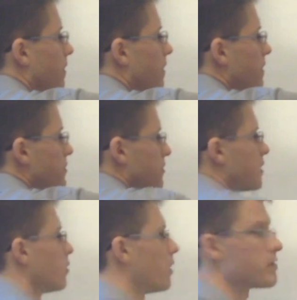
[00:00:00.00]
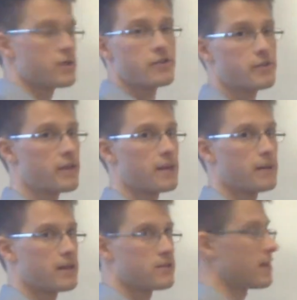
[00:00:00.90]
This little one is also theta
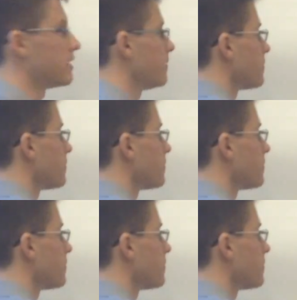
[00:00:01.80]
minus 90,